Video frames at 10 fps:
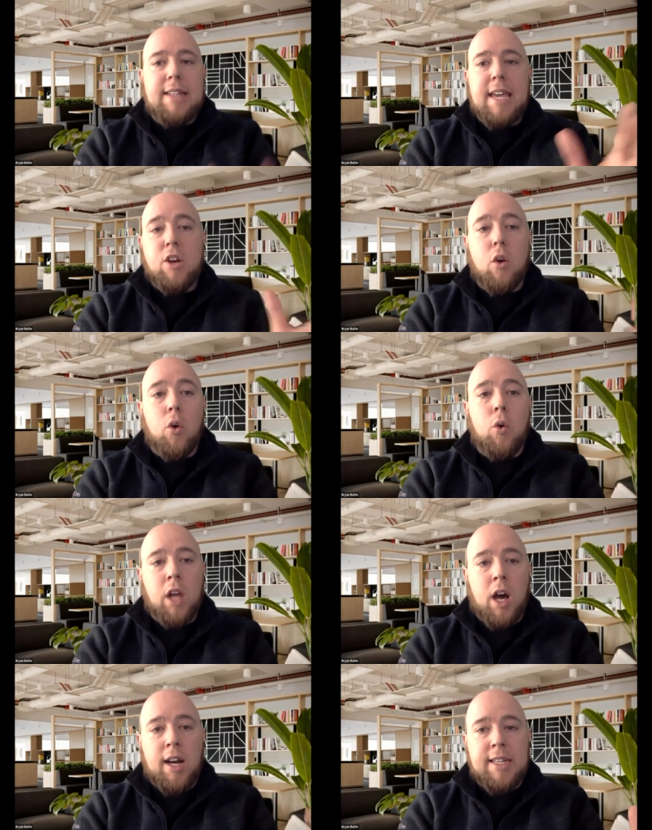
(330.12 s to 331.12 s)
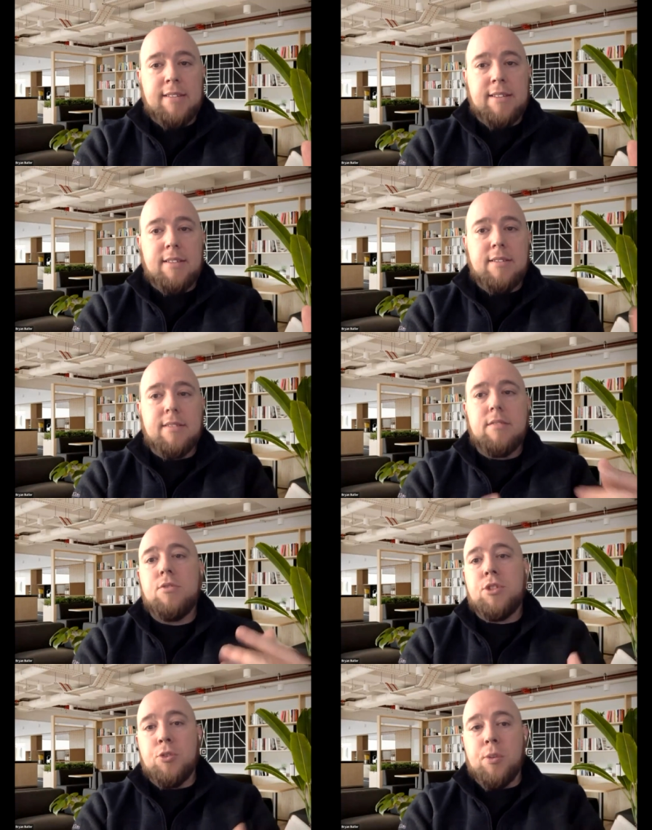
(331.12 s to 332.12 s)
and take your old
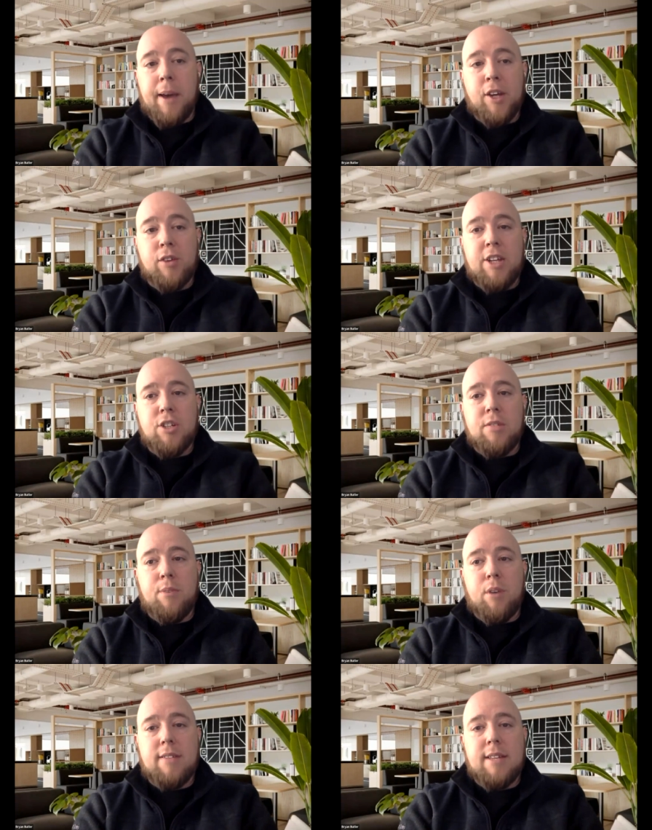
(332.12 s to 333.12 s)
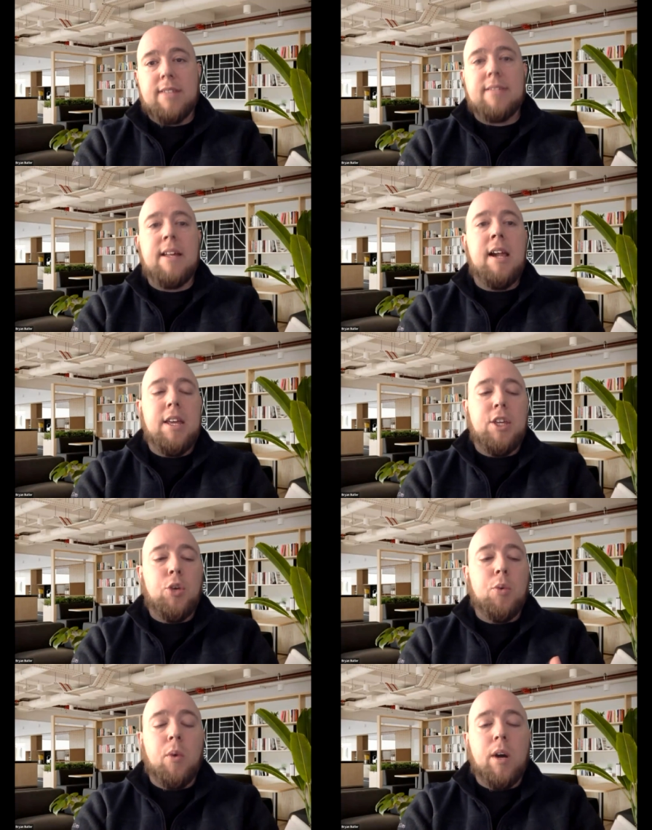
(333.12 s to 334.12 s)
audiences, do the migration process,
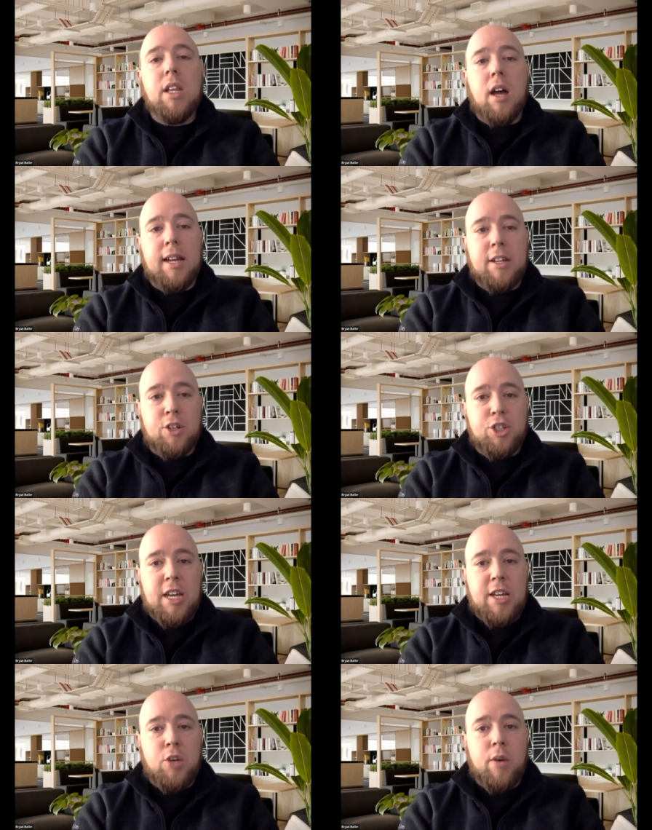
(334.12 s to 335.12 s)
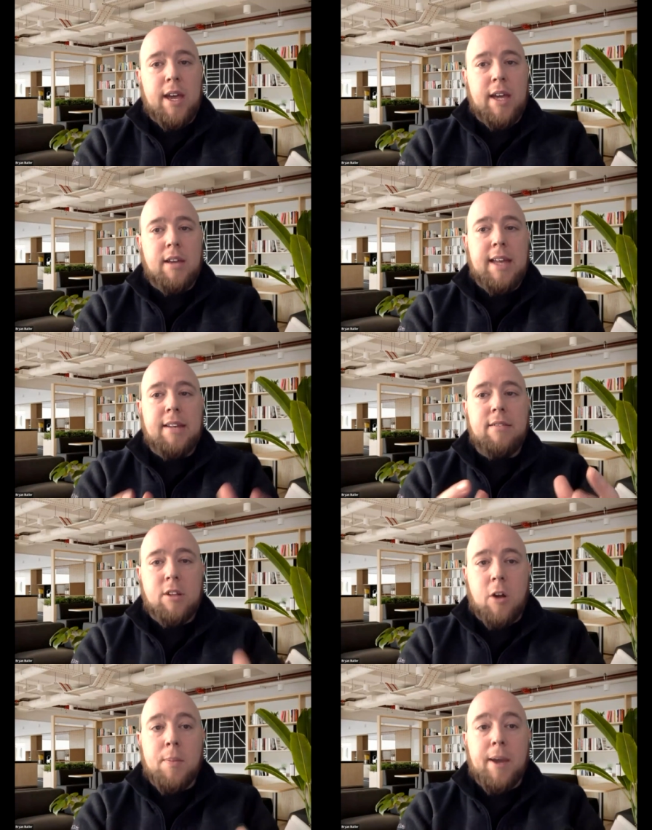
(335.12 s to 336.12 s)
you would want to log into your GA/UA
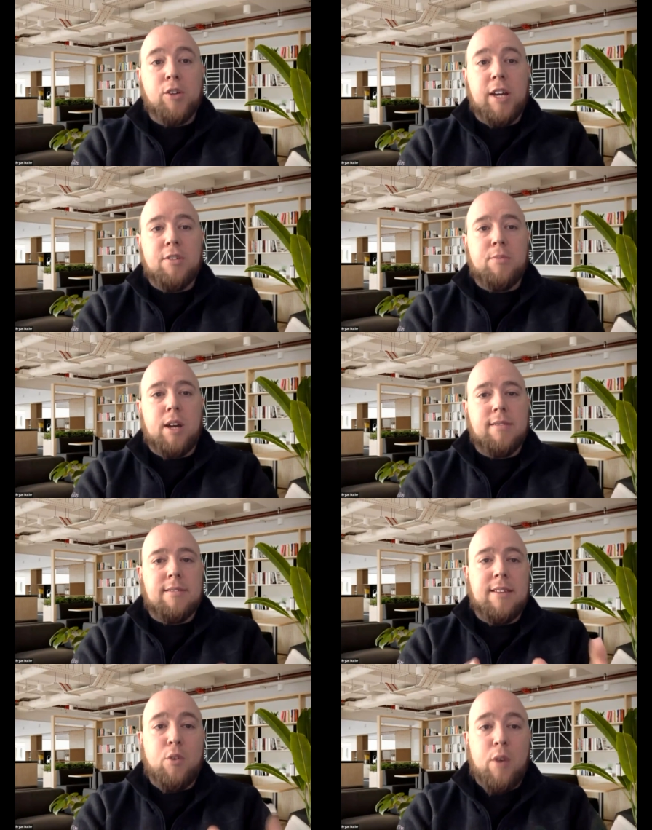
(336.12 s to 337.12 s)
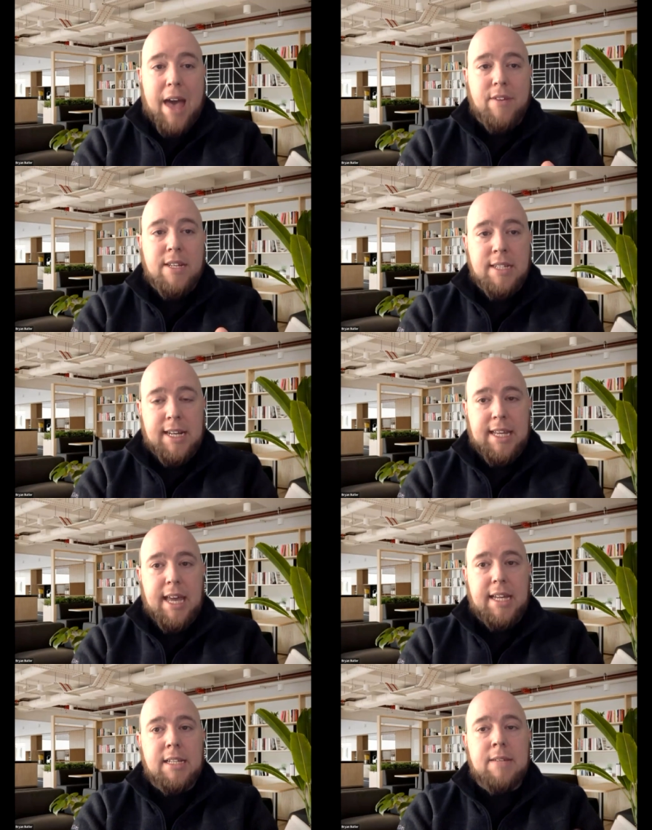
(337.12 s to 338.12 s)
and start the migration process if you haven't done
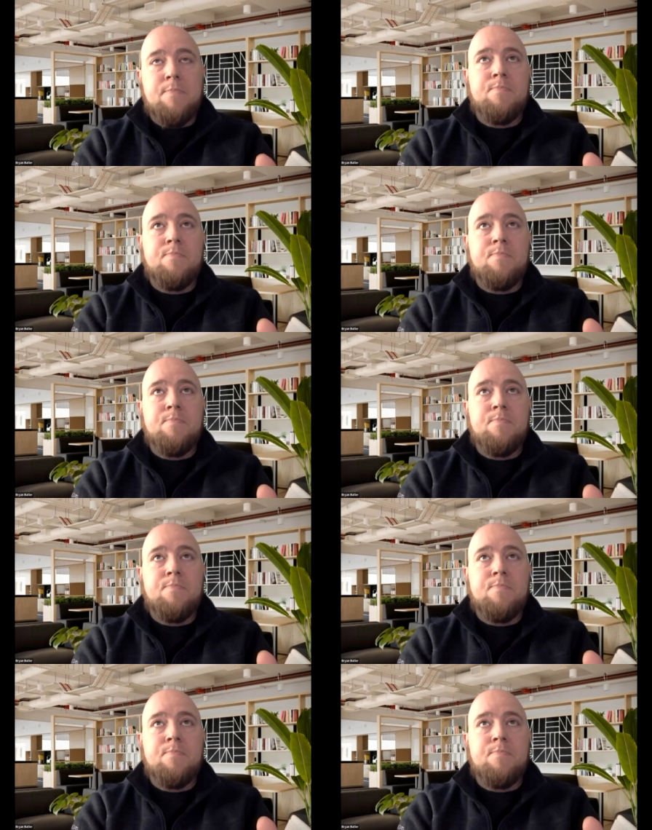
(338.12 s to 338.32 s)
it yet.